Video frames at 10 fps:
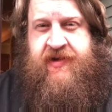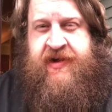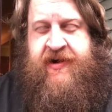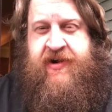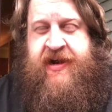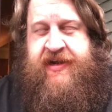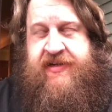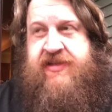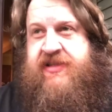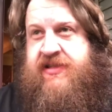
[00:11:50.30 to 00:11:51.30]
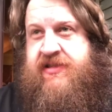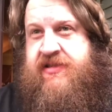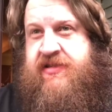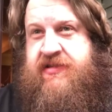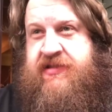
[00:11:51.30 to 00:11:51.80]
Airheads.
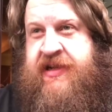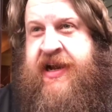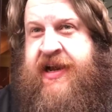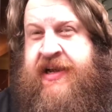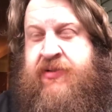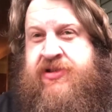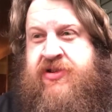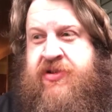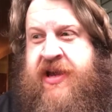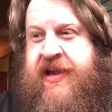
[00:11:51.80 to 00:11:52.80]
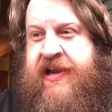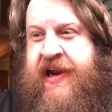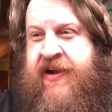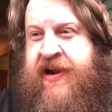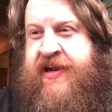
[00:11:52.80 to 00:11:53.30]
Yeah, he was okay in
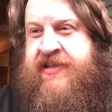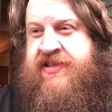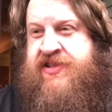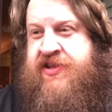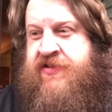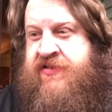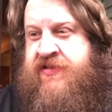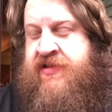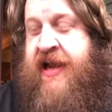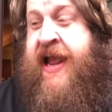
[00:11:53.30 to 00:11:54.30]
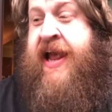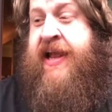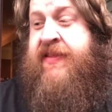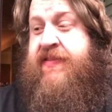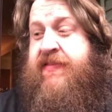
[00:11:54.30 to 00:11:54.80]
Airheads, too.
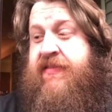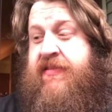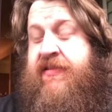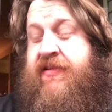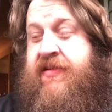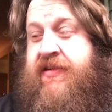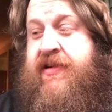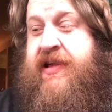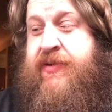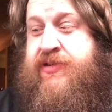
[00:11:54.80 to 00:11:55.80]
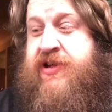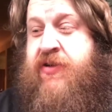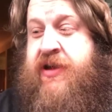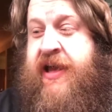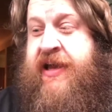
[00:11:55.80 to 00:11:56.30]
And he was
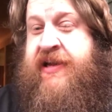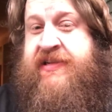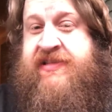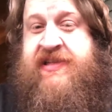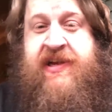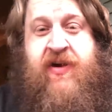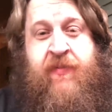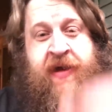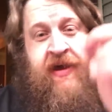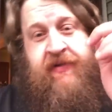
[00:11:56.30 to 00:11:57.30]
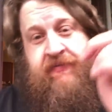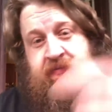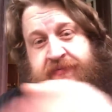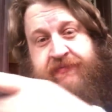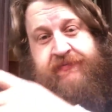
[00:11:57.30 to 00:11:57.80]
okay in Encino Man.
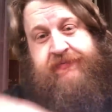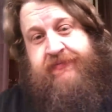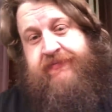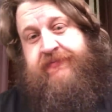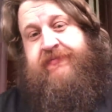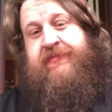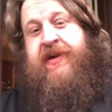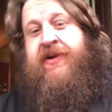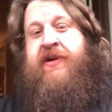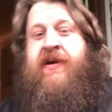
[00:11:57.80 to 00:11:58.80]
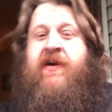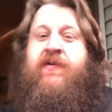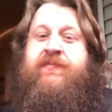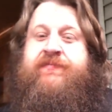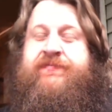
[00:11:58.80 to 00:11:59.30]
There you go.
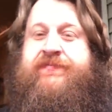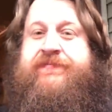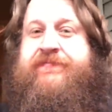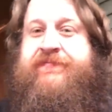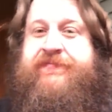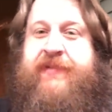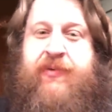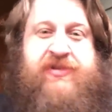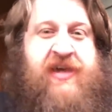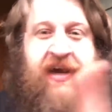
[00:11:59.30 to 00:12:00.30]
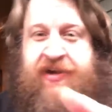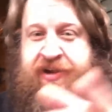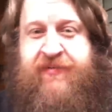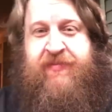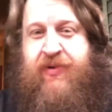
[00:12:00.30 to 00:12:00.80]
He was not
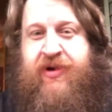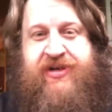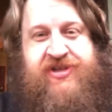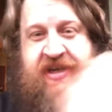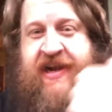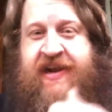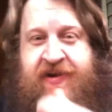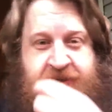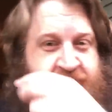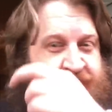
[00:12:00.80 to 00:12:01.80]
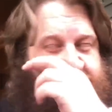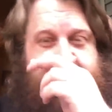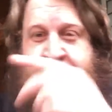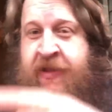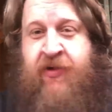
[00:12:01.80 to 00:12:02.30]
good Bewitched. Get out of here.
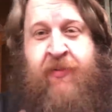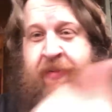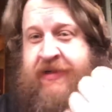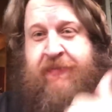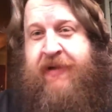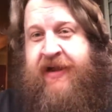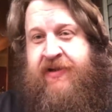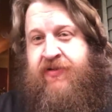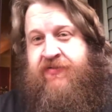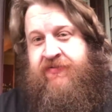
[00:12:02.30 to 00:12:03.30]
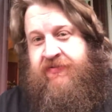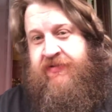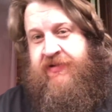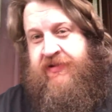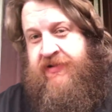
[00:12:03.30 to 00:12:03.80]
Carmelo, I'm about to ban you.
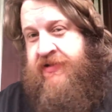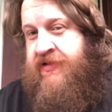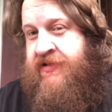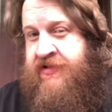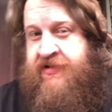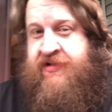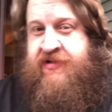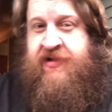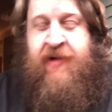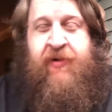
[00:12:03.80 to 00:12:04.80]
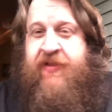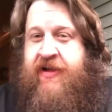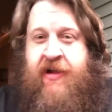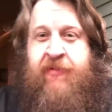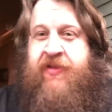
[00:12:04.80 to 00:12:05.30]
I'm on
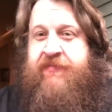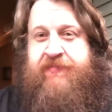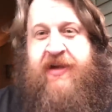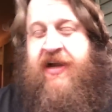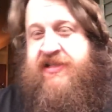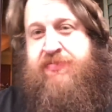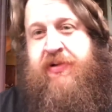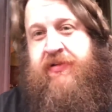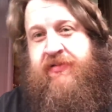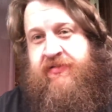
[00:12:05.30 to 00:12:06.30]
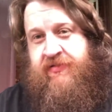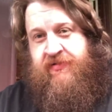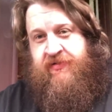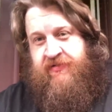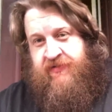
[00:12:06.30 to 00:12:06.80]
the cusp.
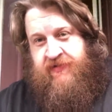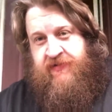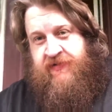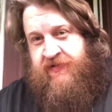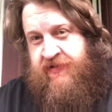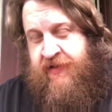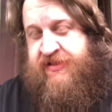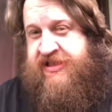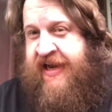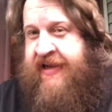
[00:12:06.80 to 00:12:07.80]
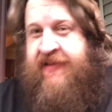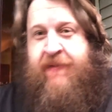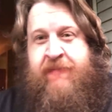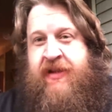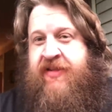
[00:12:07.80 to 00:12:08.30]
I'm standing in the
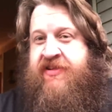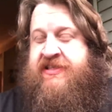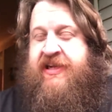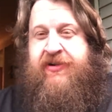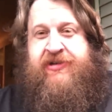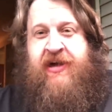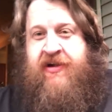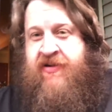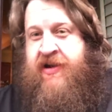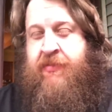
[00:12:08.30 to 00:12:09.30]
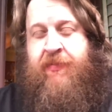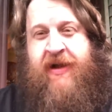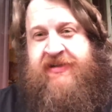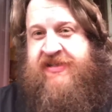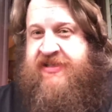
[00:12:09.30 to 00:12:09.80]
middle of the teeter-totter, and I'm
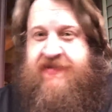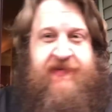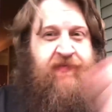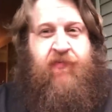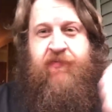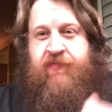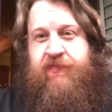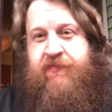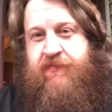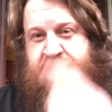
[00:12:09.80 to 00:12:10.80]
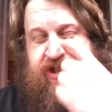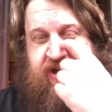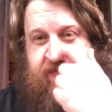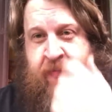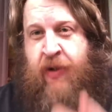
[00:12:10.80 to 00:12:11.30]
about to
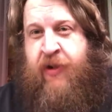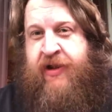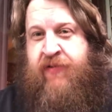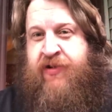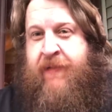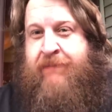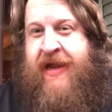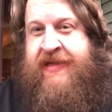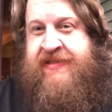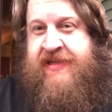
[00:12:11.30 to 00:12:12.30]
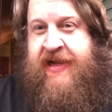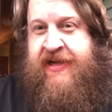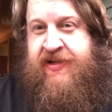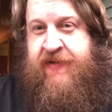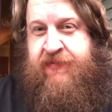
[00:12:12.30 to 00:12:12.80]
shift my weight over to the ban
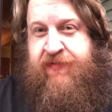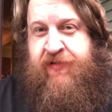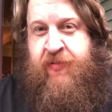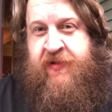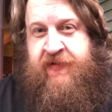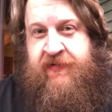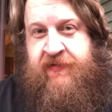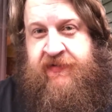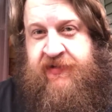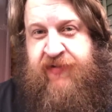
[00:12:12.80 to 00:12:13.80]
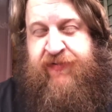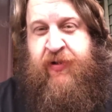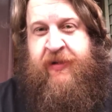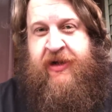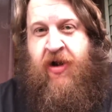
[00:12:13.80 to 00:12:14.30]
side. You feel me?
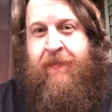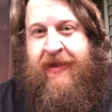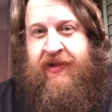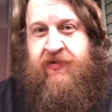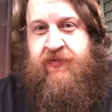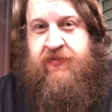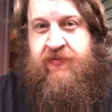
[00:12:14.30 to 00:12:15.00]
Feel me, Carmelo?